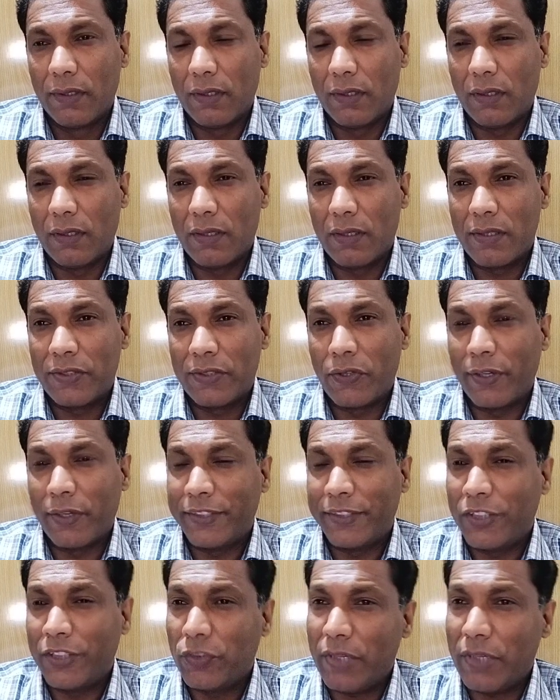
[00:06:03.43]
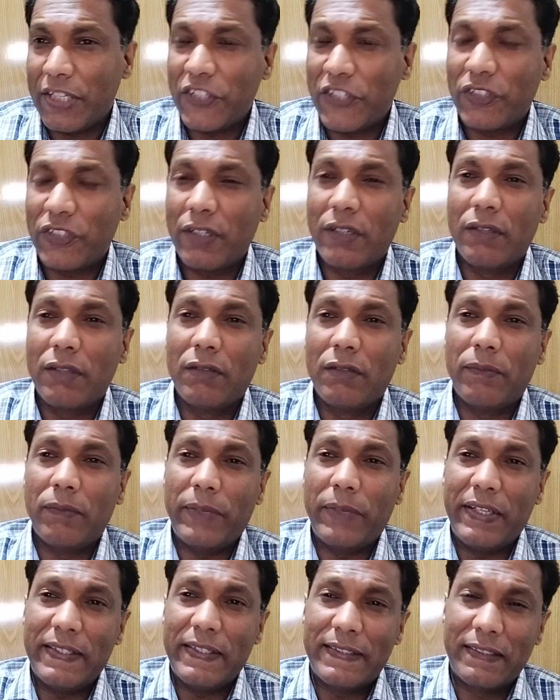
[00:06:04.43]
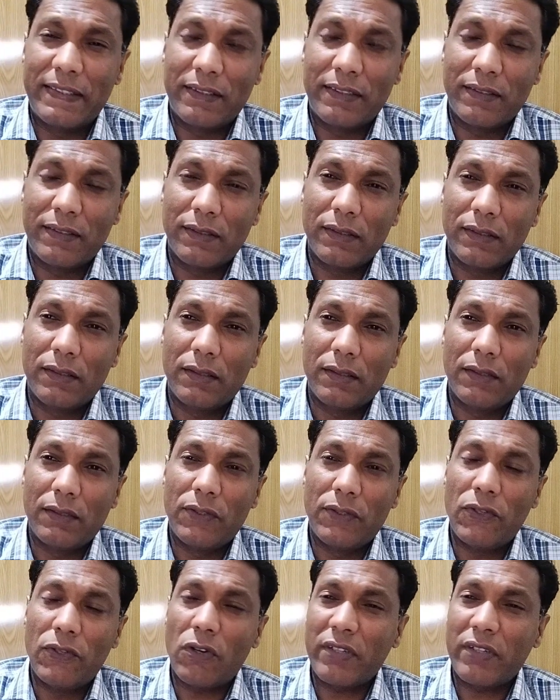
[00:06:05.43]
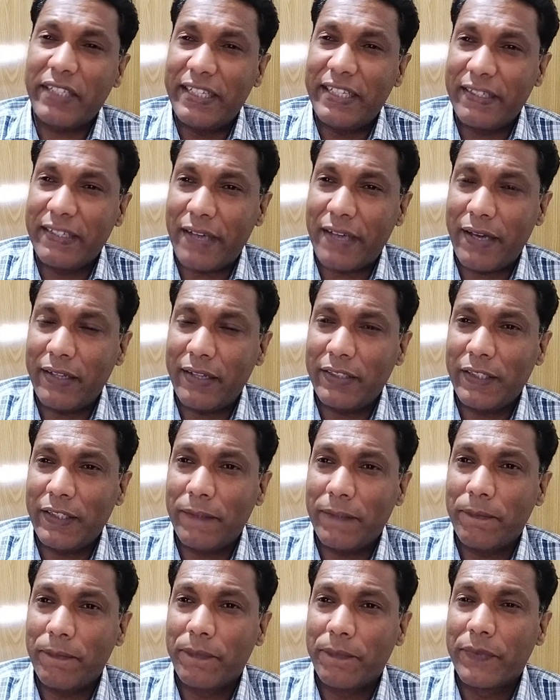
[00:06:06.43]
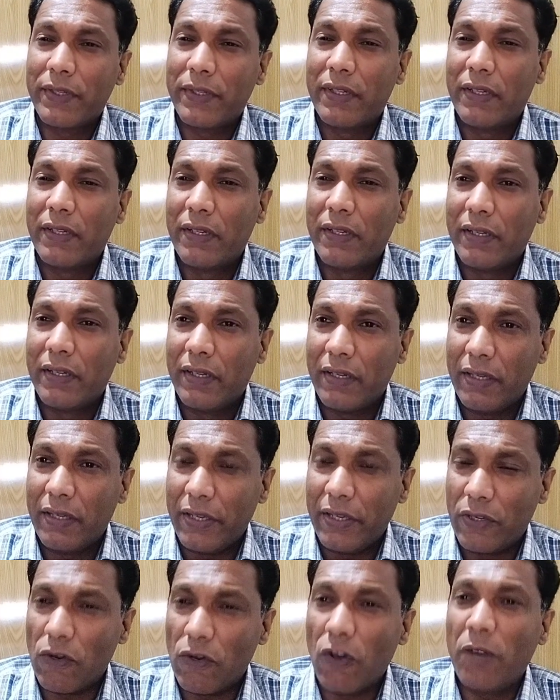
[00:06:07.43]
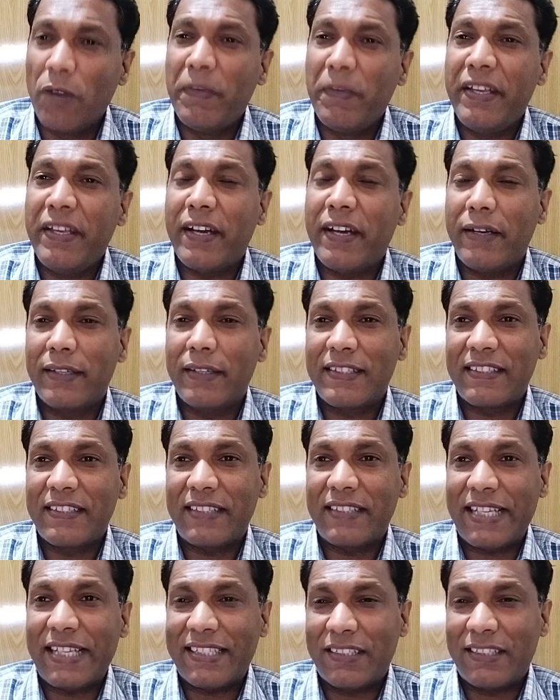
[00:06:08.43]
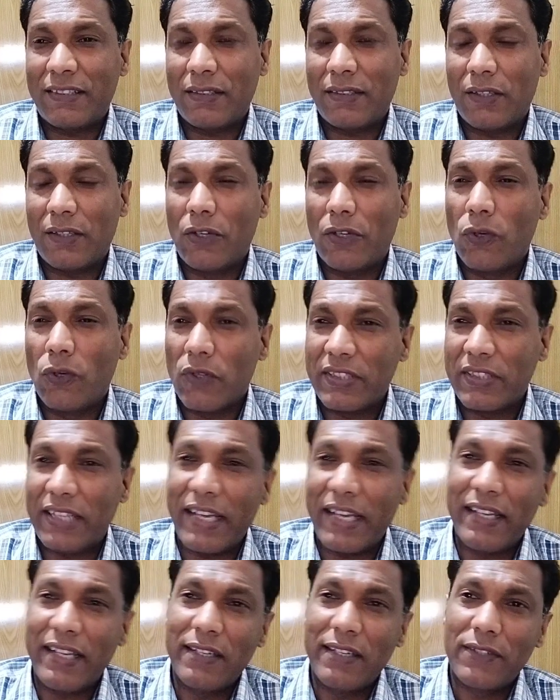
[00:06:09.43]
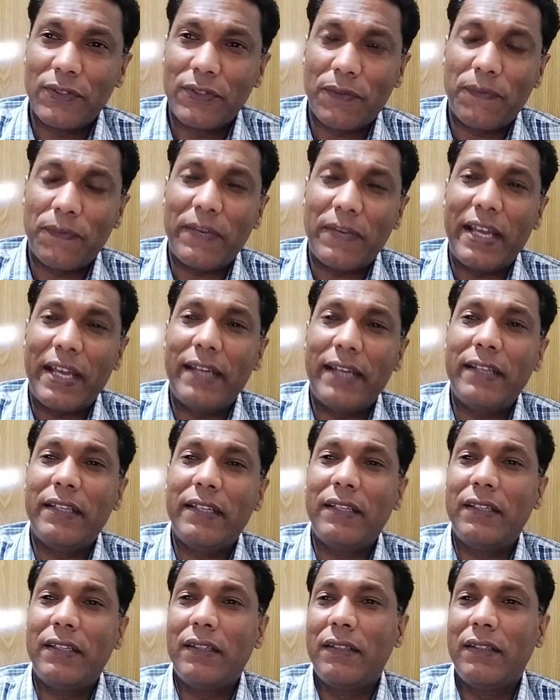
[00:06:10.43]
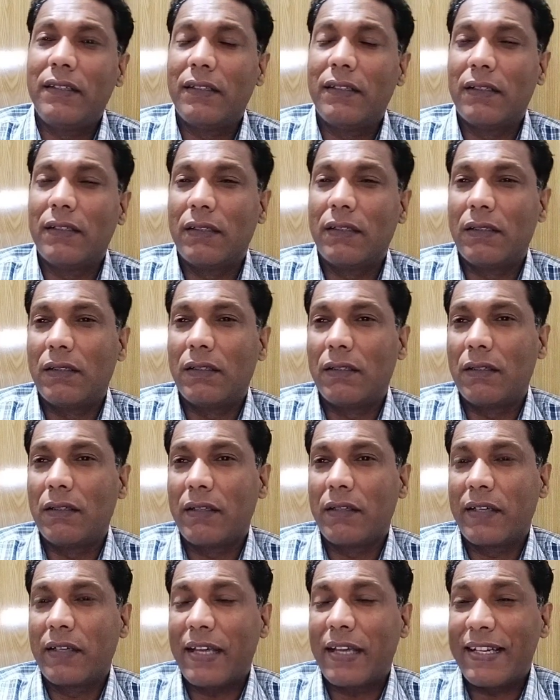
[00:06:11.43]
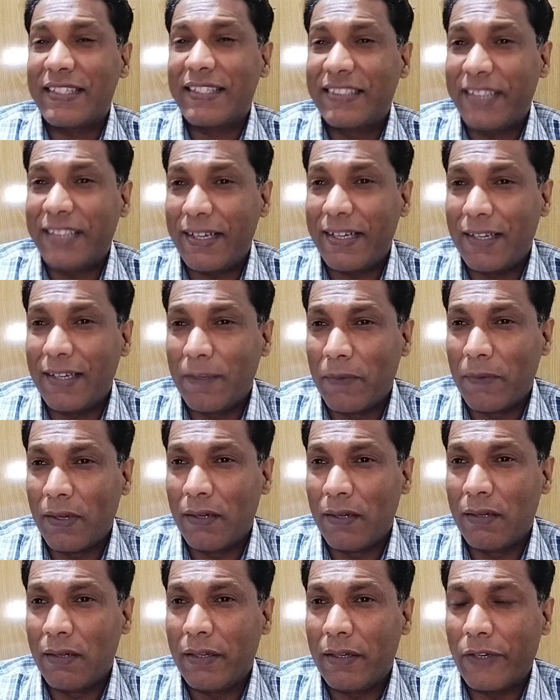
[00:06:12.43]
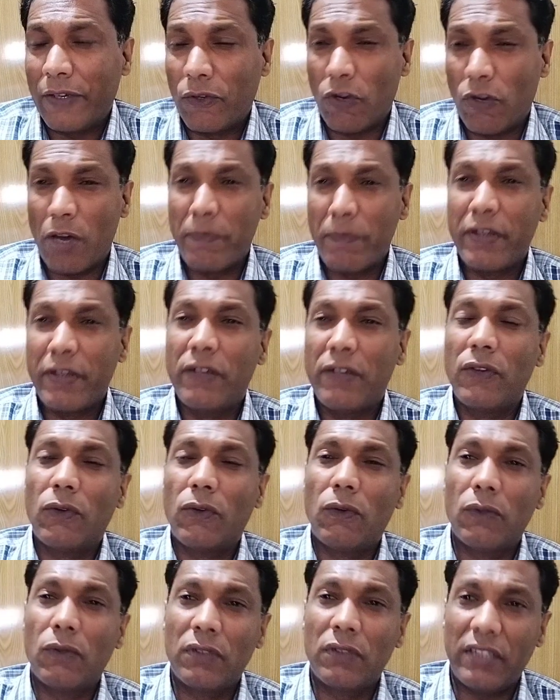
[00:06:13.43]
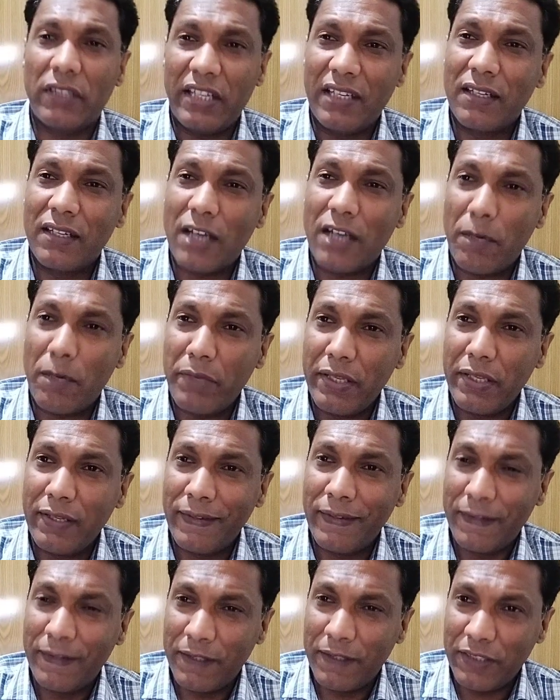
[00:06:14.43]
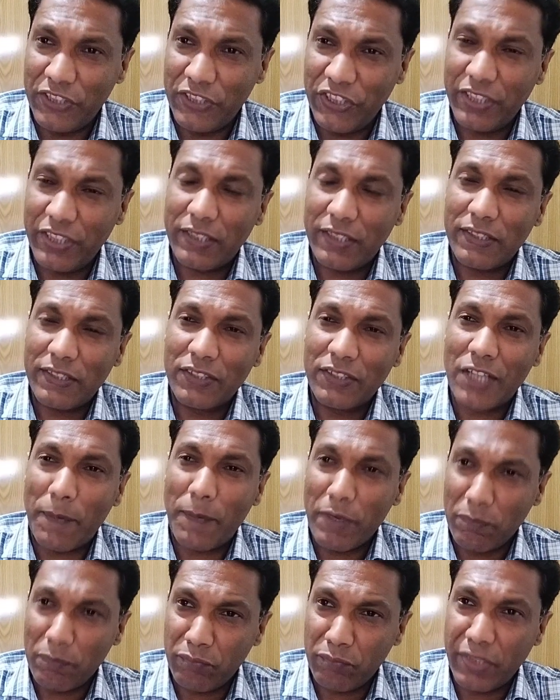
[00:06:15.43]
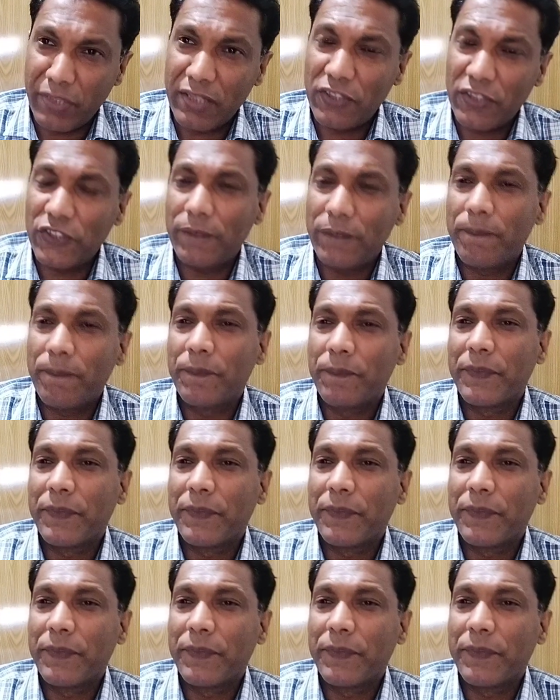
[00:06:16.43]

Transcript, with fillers: Uh, security situation is uh, not encouraging. Economy under stress, no signs of any uh, considerable economic growth in coming years, coming months.